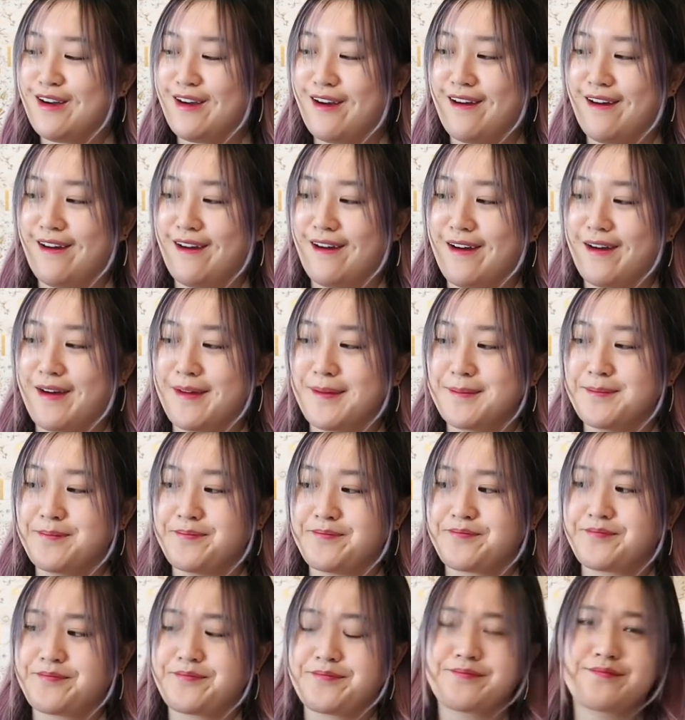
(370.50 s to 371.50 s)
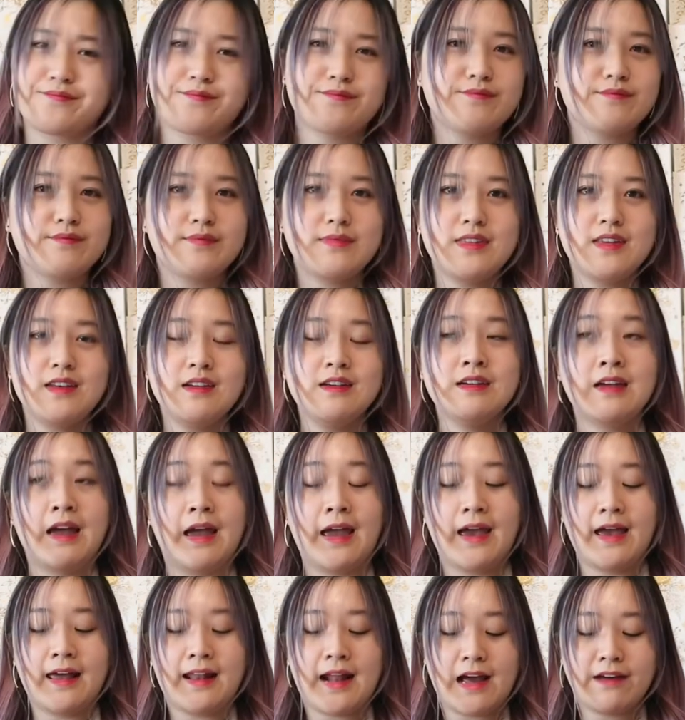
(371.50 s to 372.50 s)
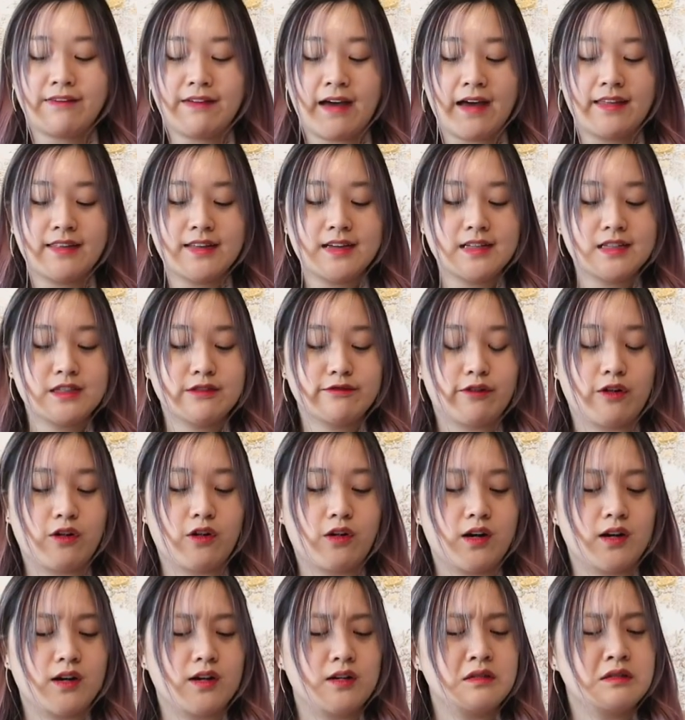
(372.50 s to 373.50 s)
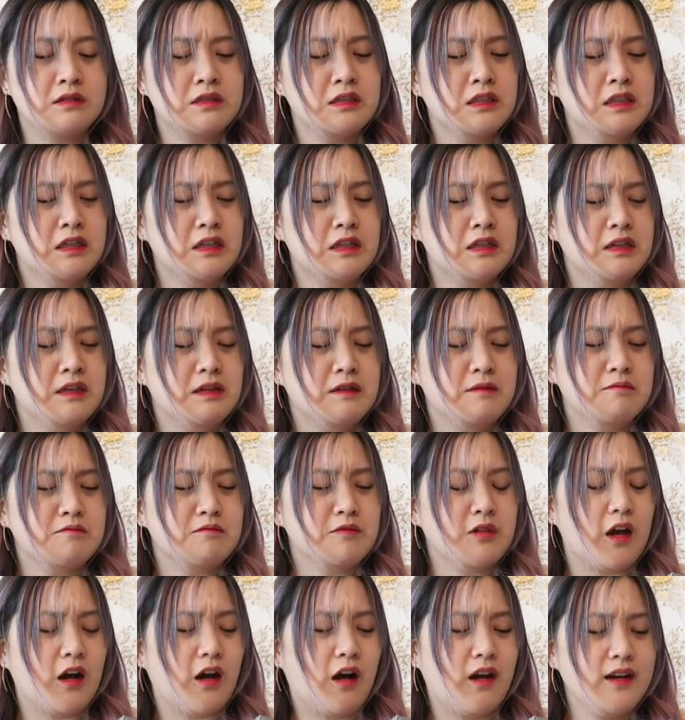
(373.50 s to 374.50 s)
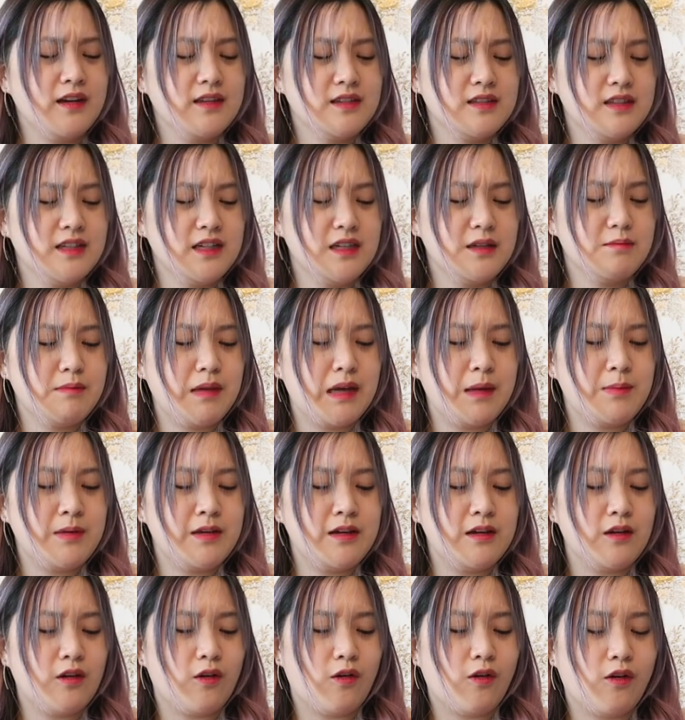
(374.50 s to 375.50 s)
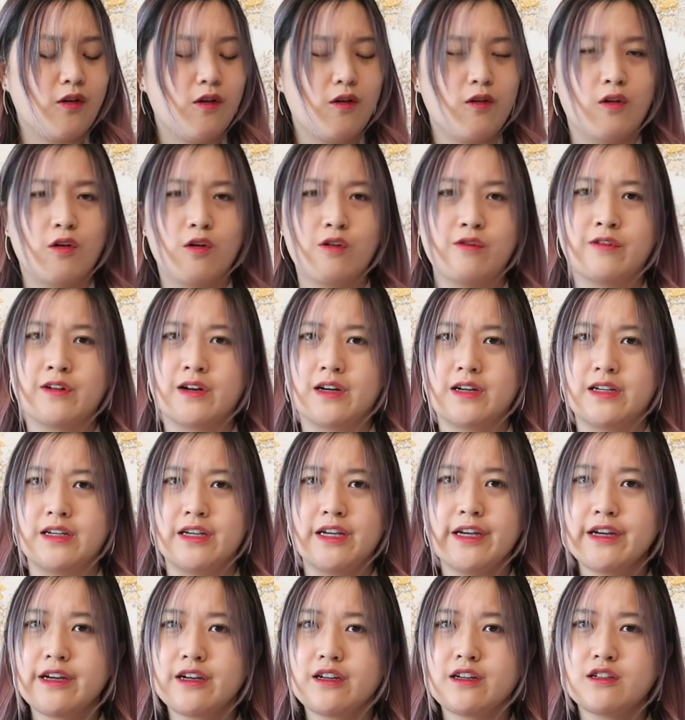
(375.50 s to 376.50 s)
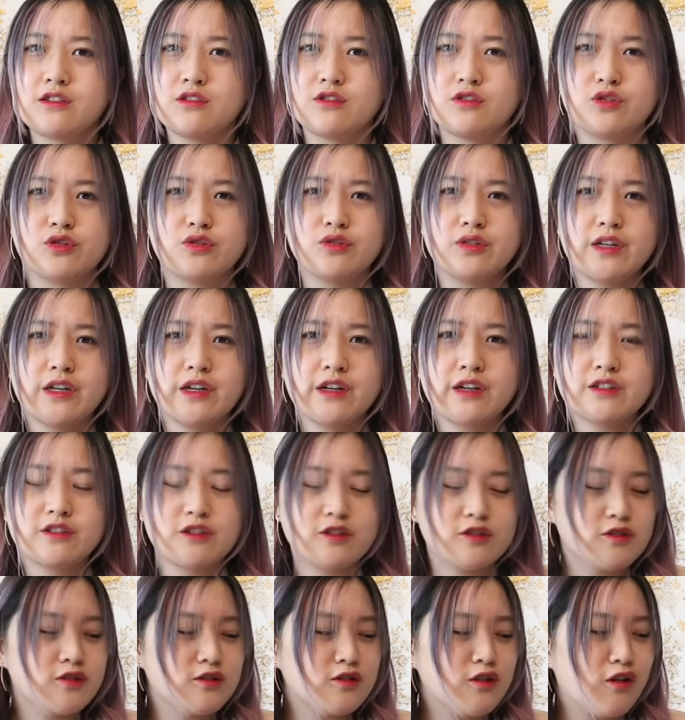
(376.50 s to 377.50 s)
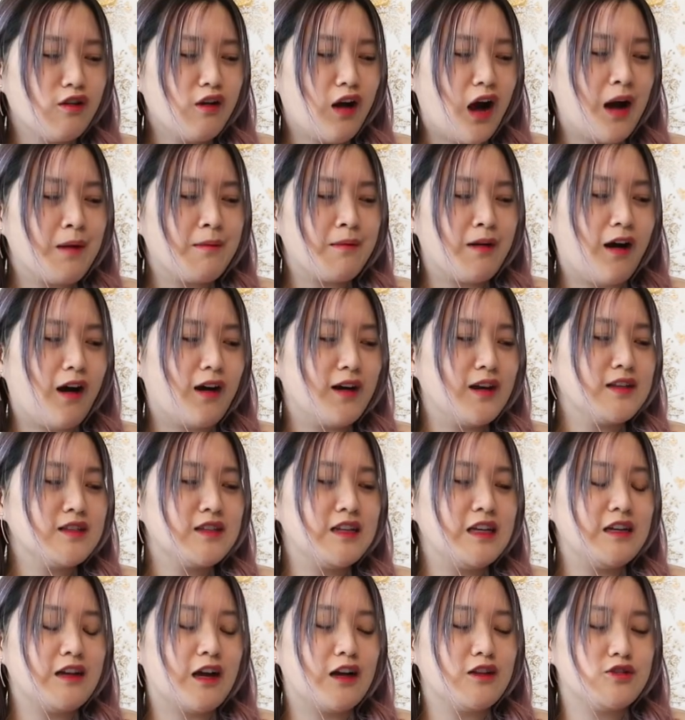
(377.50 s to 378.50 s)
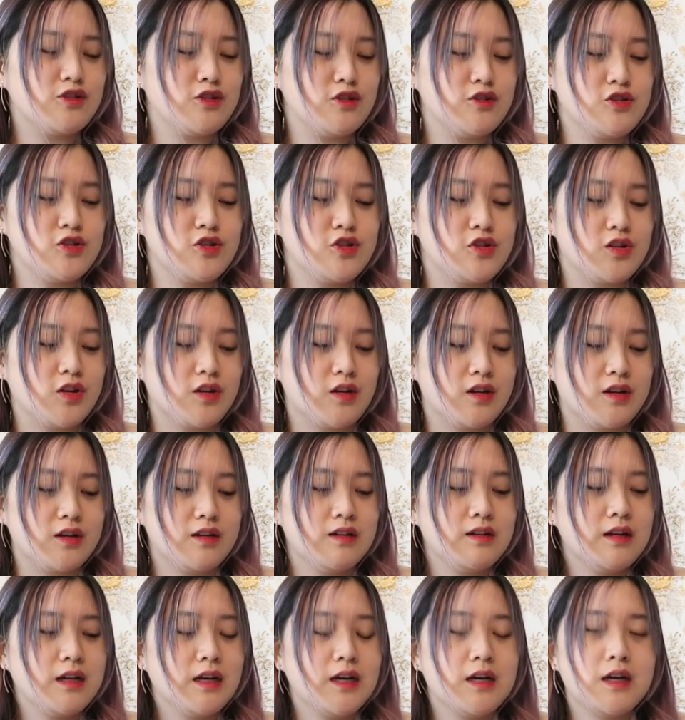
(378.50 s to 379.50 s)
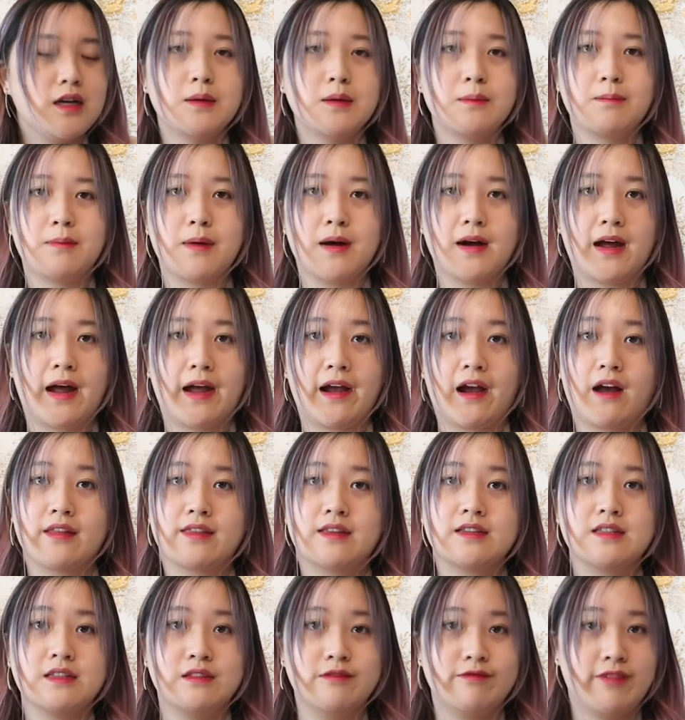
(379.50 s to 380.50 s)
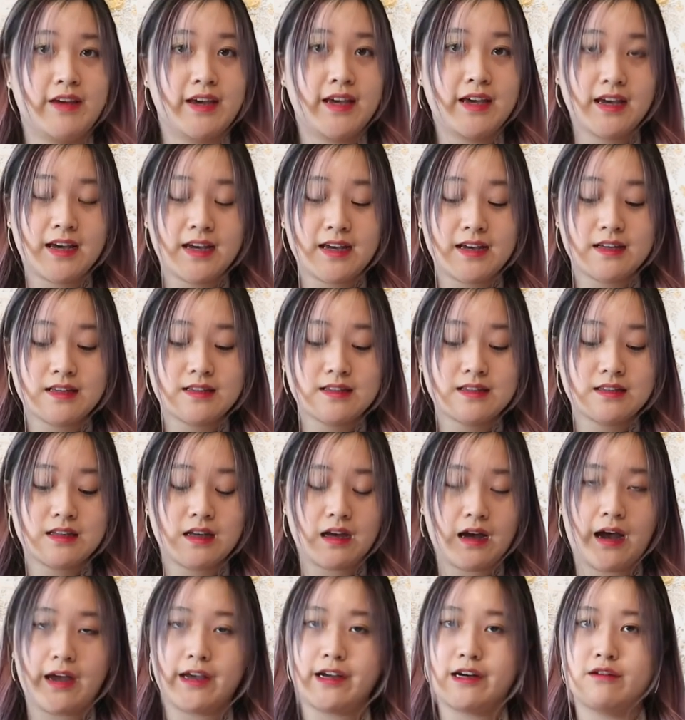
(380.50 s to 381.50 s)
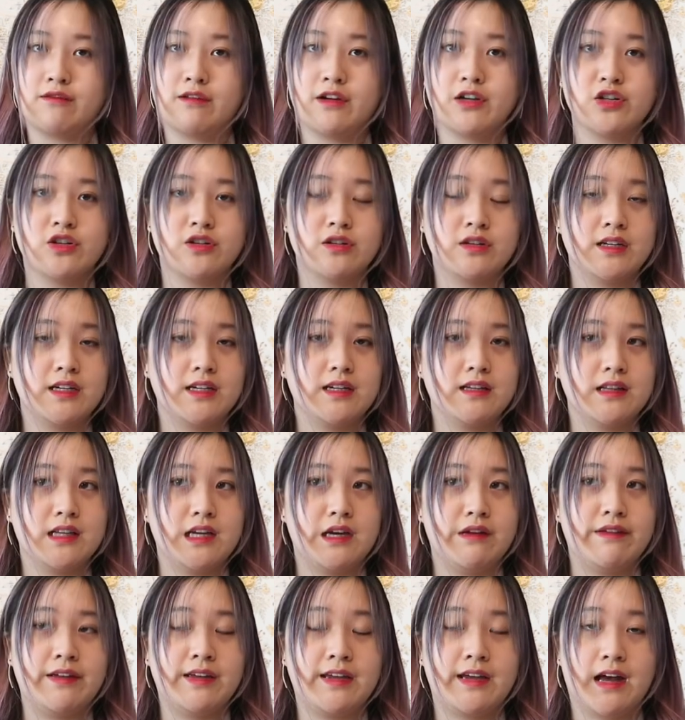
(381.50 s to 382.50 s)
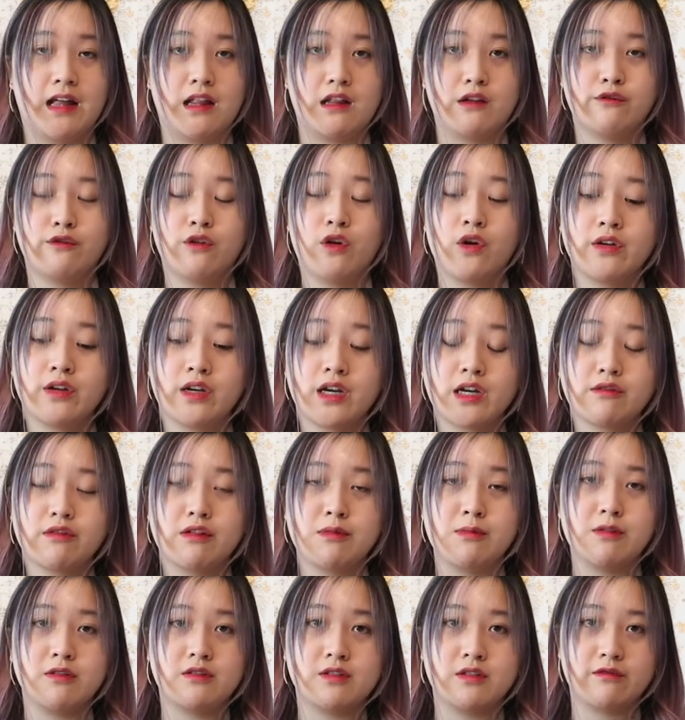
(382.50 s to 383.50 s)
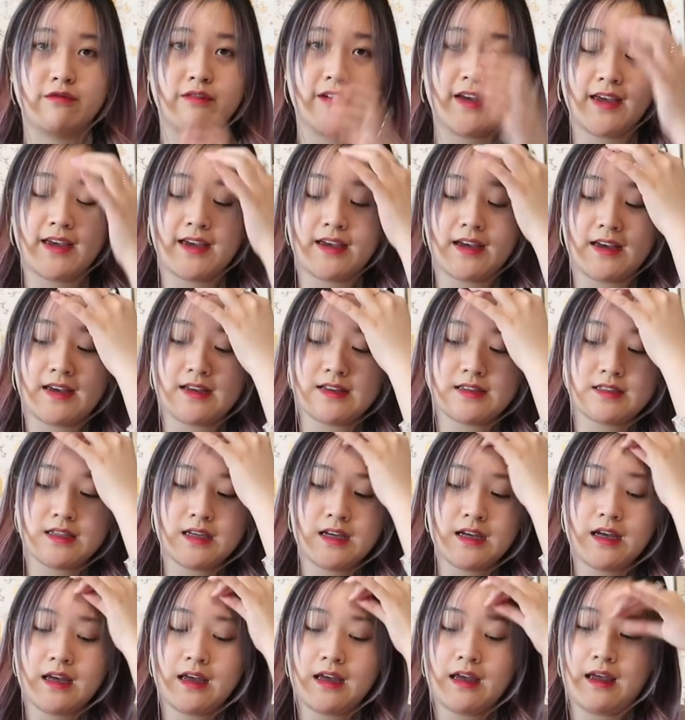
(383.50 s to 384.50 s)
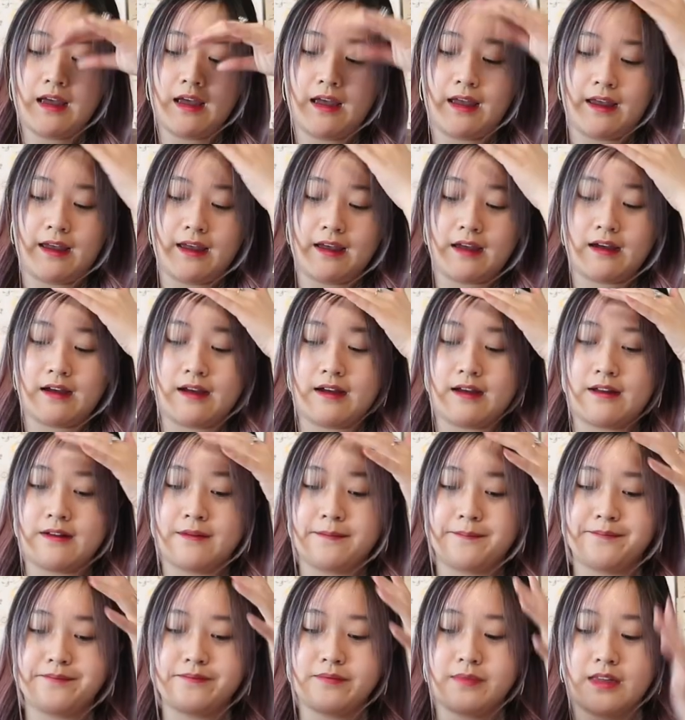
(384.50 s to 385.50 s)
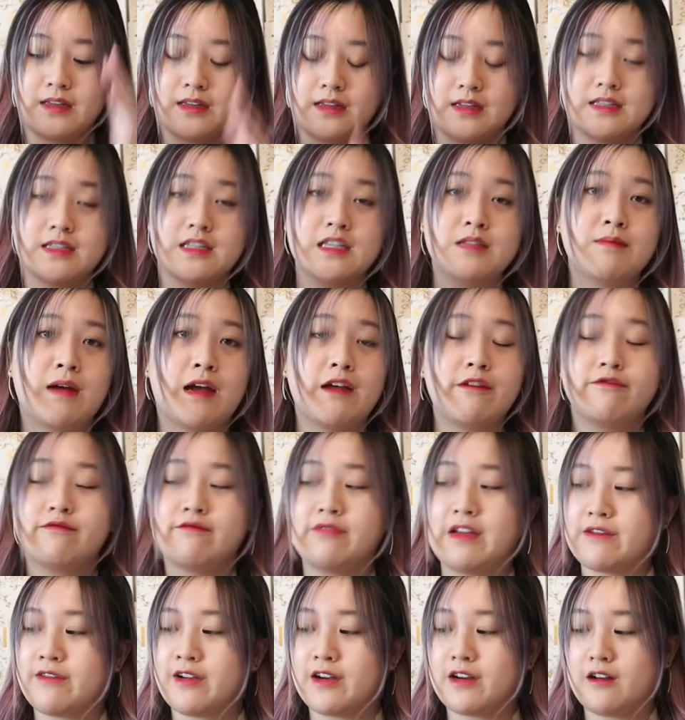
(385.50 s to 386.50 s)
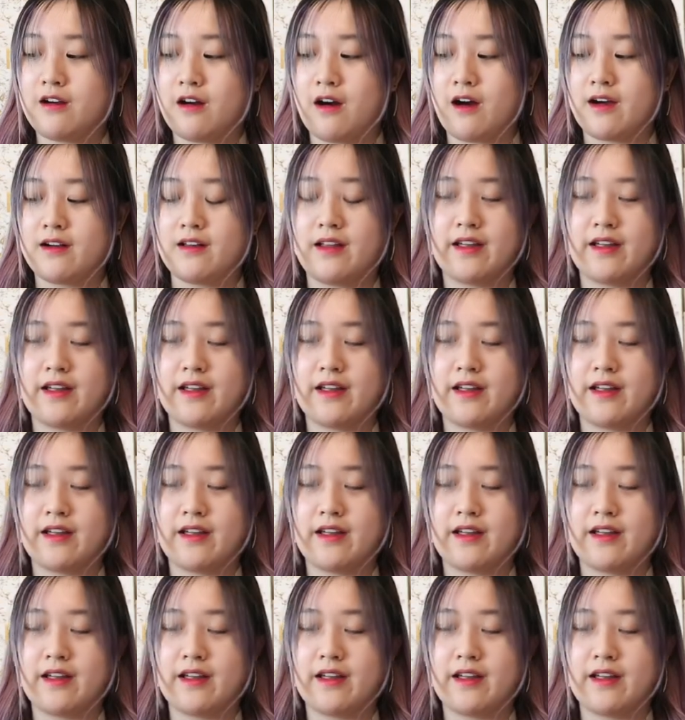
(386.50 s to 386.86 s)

I've had this for honestly maybe over a year, 2 years or so. I'm honestly not too sure, but I got this in Vegas. I originally lived in California, we moved to Vegas, and this is my favorite card.